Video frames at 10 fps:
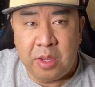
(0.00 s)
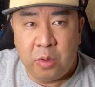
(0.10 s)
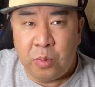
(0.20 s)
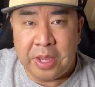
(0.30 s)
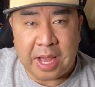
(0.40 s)

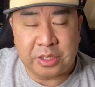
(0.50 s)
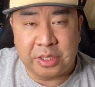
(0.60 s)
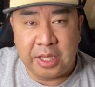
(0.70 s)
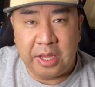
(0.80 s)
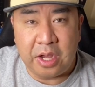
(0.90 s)
We
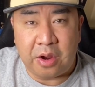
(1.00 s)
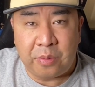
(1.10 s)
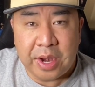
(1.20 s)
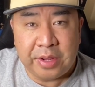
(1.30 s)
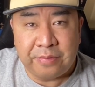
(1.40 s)
actually
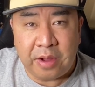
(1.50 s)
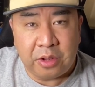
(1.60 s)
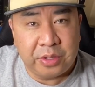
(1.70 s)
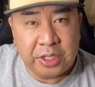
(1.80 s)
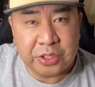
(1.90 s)
already
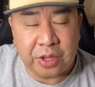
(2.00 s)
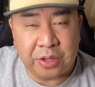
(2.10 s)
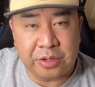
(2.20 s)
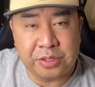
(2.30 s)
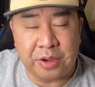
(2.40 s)
followed each
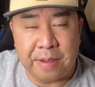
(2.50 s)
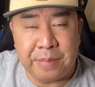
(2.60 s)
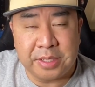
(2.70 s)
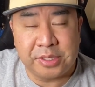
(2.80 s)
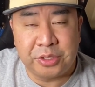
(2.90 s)
other, so I
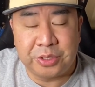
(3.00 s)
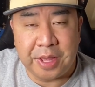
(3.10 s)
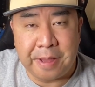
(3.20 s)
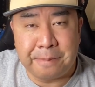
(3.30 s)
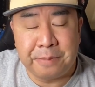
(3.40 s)
messaged
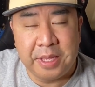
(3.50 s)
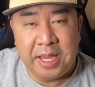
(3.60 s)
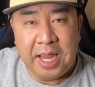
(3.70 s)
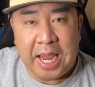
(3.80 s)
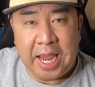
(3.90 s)
them
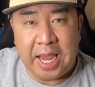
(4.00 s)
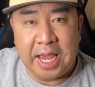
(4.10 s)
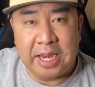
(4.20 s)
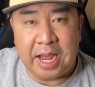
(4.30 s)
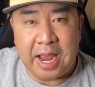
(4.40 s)

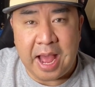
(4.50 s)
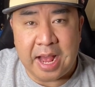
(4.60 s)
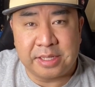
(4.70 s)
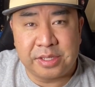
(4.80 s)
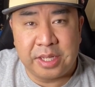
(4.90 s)
and I
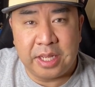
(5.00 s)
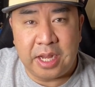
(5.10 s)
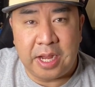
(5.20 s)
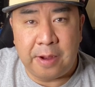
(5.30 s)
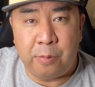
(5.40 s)
asked
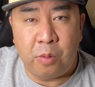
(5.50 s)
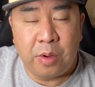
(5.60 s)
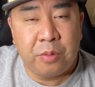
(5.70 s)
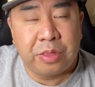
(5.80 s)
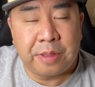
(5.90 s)

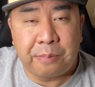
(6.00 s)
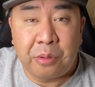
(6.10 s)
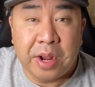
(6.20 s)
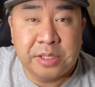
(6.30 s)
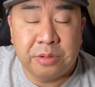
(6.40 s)
what the
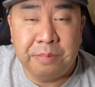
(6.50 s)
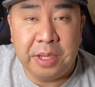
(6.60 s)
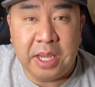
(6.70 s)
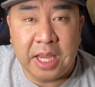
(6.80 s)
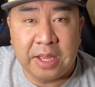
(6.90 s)
price would
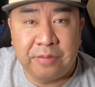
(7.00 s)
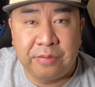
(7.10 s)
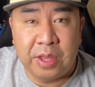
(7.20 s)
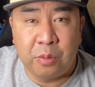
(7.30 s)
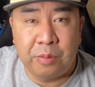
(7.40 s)
be
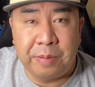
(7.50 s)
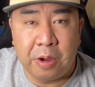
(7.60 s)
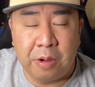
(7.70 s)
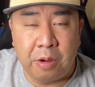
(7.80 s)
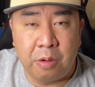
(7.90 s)
if they would
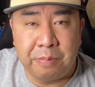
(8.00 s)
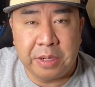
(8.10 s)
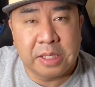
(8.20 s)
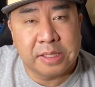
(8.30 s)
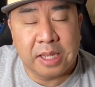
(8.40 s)
be
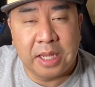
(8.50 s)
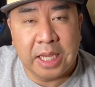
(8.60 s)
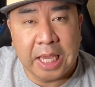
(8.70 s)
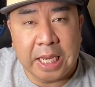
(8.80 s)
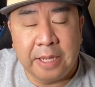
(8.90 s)
open to
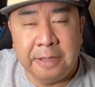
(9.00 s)
selling it